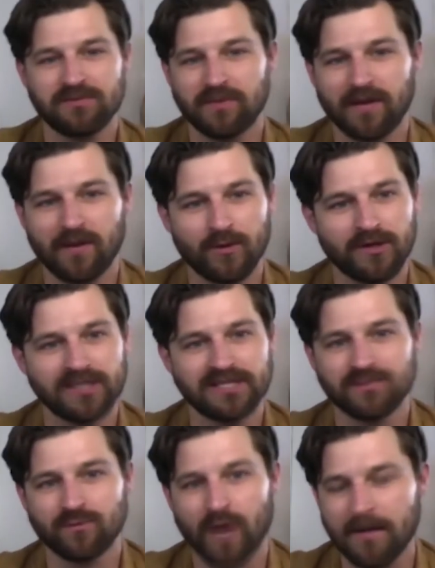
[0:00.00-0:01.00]
I'm willing to
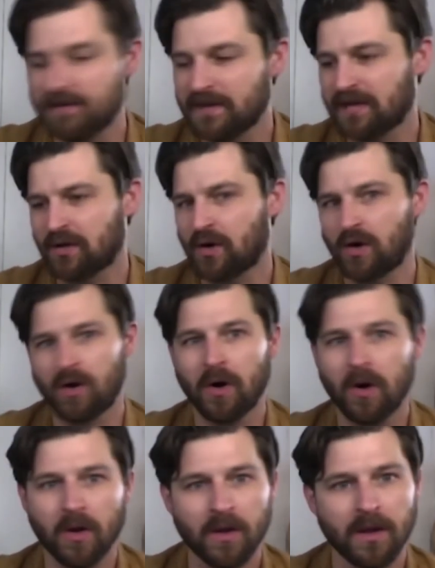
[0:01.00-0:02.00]
wipe that
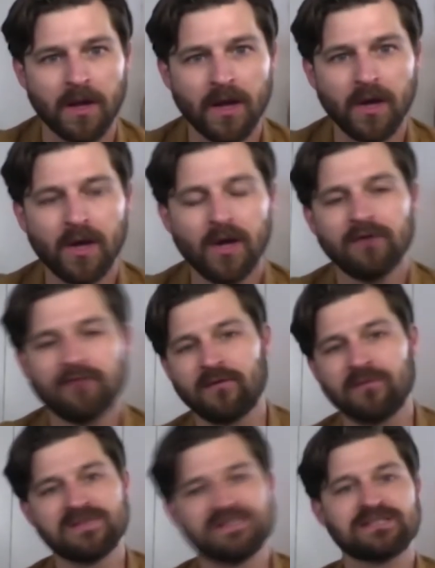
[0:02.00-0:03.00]
all from the
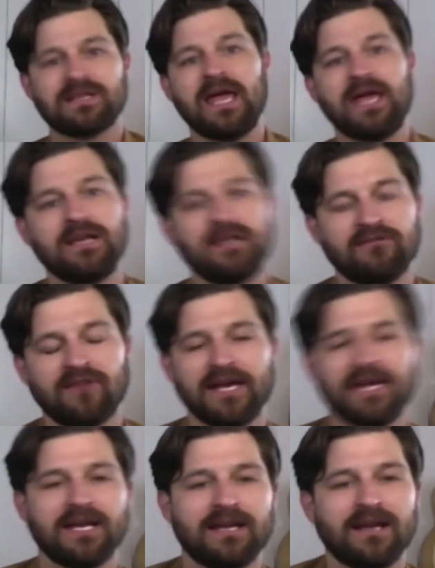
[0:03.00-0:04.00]
slate if I
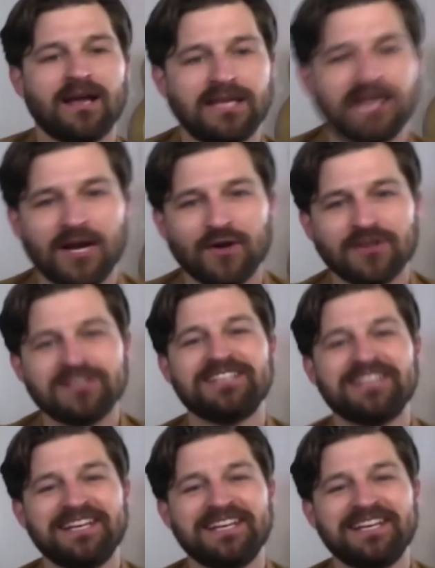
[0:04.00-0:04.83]
get a guaranteed